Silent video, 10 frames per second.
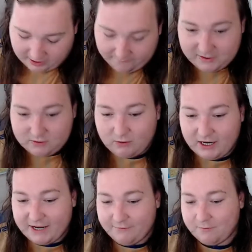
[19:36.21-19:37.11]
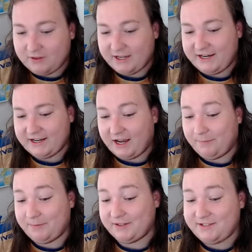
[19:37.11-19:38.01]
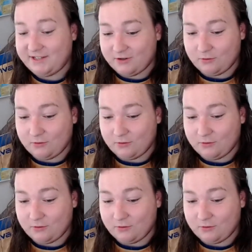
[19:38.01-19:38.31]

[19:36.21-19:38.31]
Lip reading: This one I never played up until